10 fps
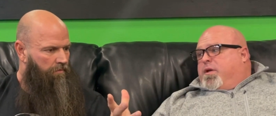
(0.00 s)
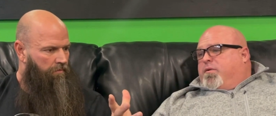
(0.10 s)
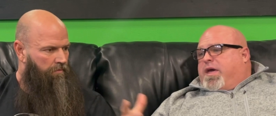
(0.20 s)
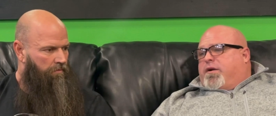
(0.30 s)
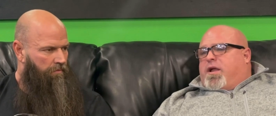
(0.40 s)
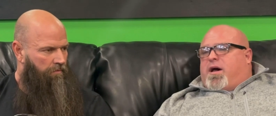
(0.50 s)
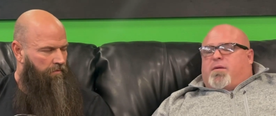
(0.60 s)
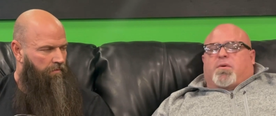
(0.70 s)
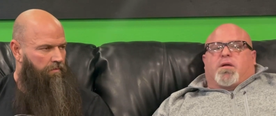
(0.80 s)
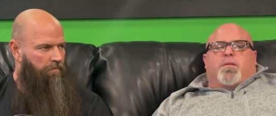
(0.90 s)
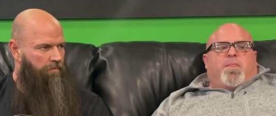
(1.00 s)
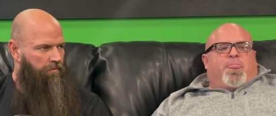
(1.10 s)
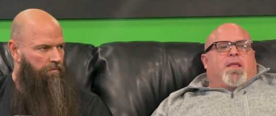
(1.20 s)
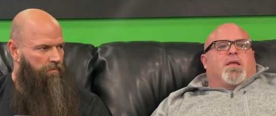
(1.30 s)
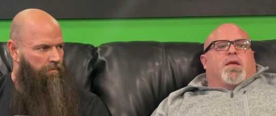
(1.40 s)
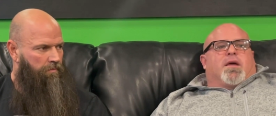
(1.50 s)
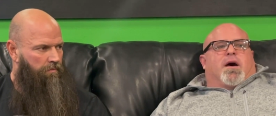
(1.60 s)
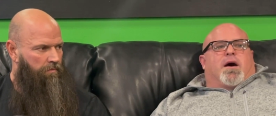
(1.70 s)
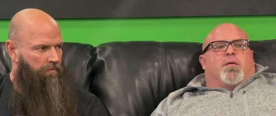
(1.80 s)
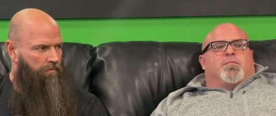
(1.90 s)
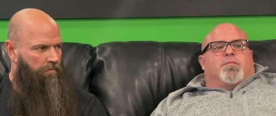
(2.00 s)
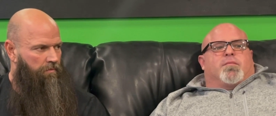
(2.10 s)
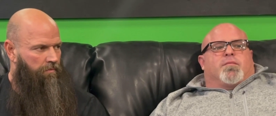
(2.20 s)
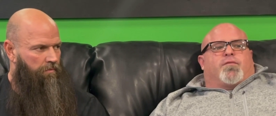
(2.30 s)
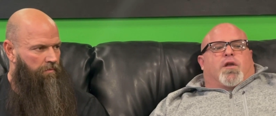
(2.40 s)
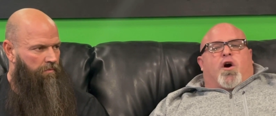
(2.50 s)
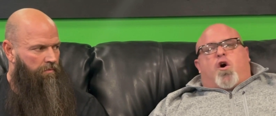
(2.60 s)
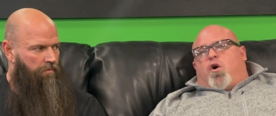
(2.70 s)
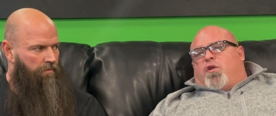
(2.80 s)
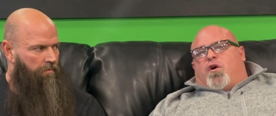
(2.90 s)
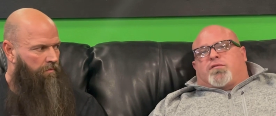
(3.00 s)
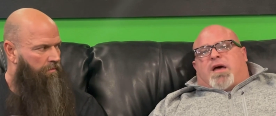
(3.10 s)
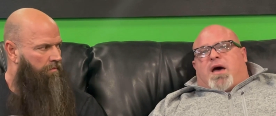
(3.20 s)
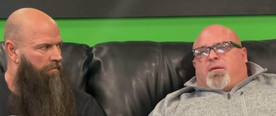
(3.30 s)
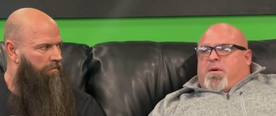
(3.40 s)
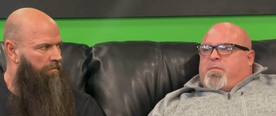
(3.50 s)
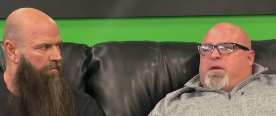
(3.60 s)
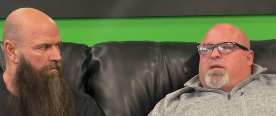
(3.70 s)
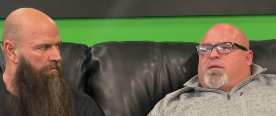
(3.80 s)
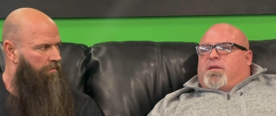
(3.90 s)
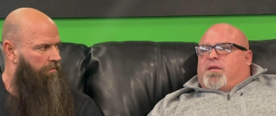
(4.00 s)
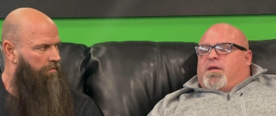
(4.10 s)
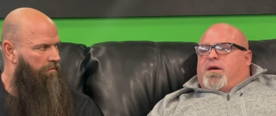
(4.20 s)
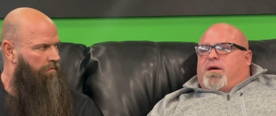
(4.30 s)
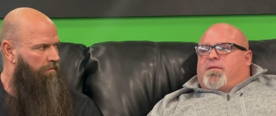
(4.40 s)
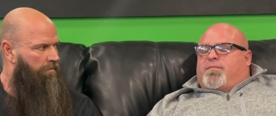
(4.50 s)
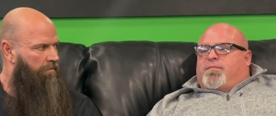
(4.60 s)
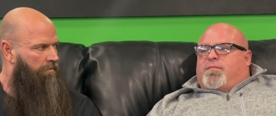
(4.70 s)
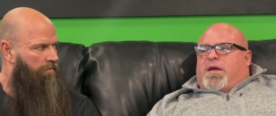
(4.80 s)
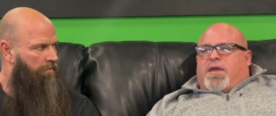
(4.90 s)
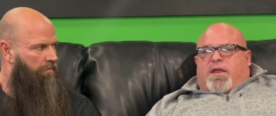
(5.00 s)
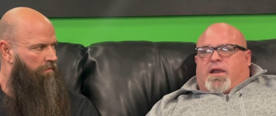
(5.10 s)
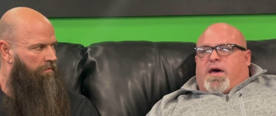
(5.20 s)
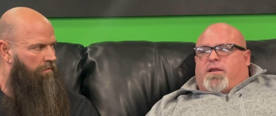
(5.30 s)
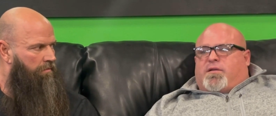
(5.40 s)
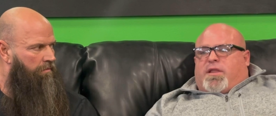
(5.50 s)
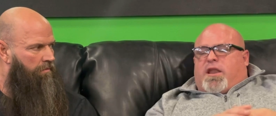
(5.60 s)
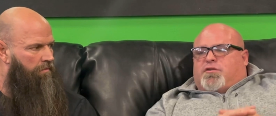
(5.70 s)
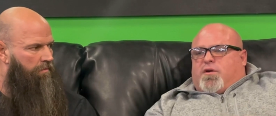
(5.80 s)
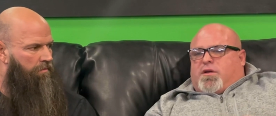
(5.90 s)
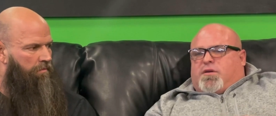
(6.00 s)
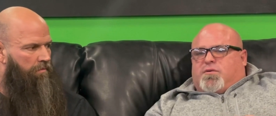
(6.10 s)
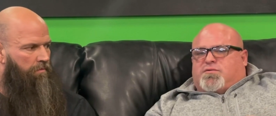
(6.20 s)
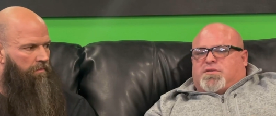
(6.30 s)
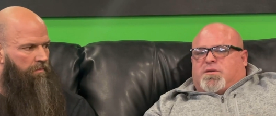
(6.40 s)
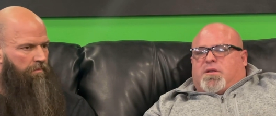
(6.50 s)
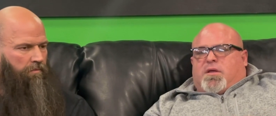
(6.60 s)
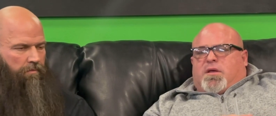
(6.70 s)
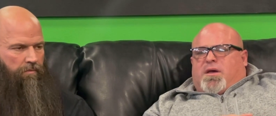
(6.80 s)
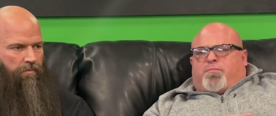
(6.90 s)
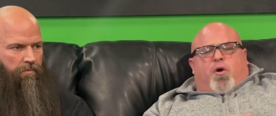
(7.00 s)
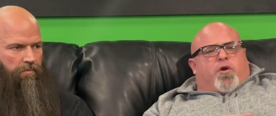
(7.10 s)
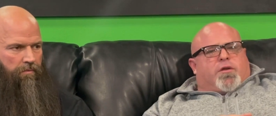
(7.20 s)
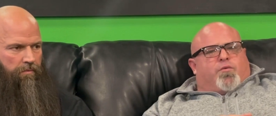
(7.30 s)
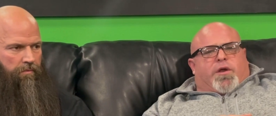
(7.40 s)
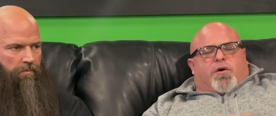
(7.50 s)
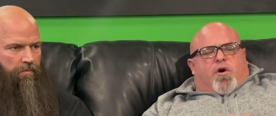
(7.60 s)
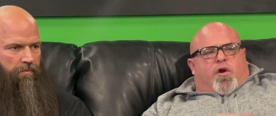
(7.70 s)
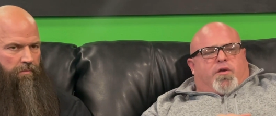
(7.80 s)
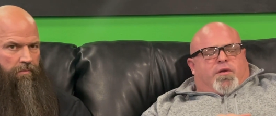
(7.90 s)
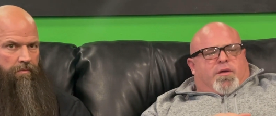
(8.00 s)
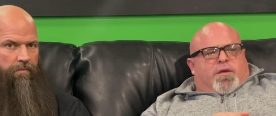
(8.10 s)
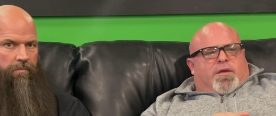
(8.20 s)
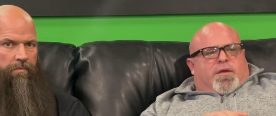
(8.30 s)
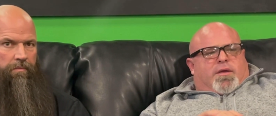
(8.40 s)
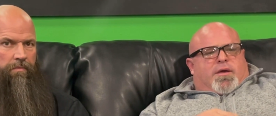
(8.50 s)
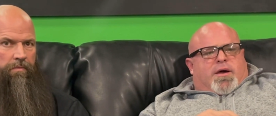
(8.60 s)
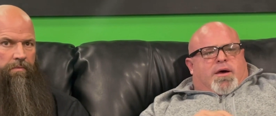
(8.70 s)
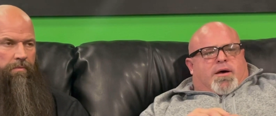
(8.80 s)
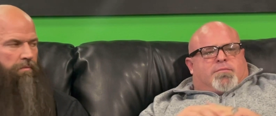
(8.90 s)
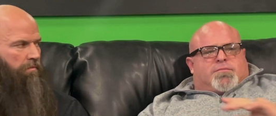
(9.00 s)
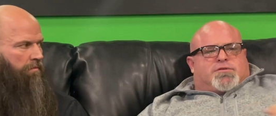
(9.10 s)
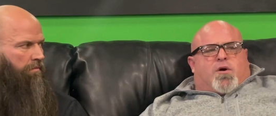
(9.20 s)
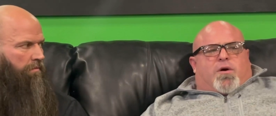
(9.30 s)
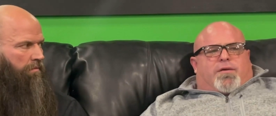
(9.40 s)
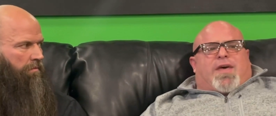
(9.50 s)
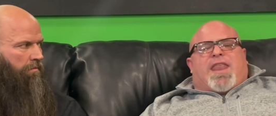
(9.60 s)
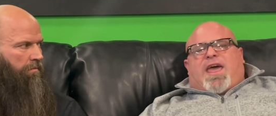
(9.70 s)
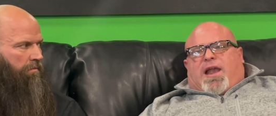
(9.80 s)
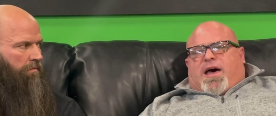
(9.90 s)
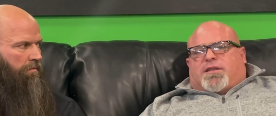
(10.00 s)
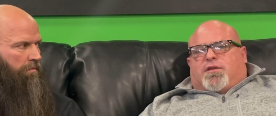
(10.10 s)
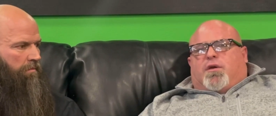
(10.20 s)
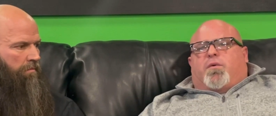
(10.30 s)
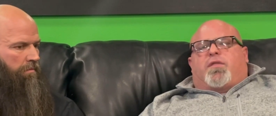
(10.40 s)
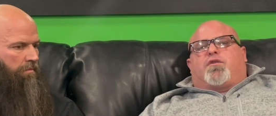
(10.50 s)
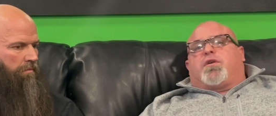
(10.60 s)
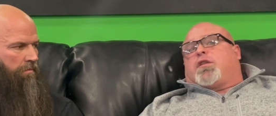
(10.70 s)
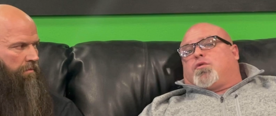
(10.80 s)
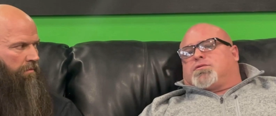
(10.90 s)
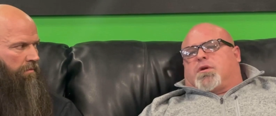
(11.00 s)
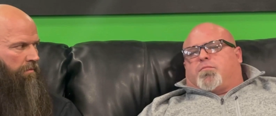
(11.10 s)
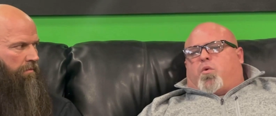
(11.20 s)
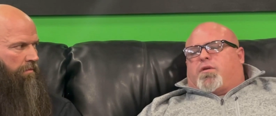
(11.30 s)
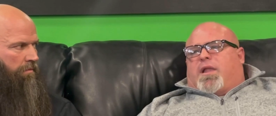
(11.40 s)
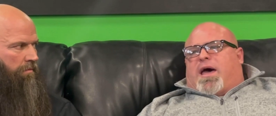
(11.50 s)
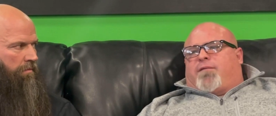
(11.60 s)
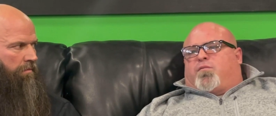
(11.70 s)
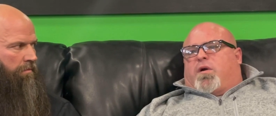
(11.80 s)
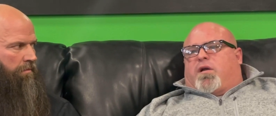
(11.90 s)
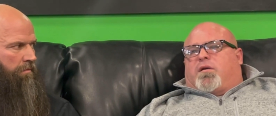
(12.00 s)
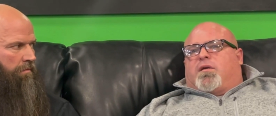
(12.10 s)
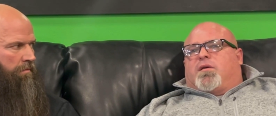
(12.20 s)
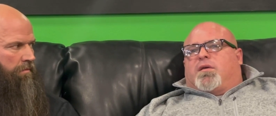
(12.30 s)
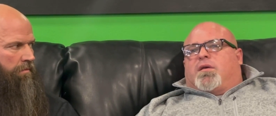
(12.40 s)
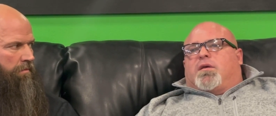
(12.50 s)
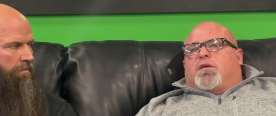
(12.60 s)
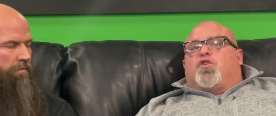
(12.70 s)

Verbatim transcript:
Speaker 1: that or not, but um, for a long, long time, I mean, um, I hit a lot of lot of drug use and partied real hard. Um, so that had a lot to do with it. You get to a certain point in your life where you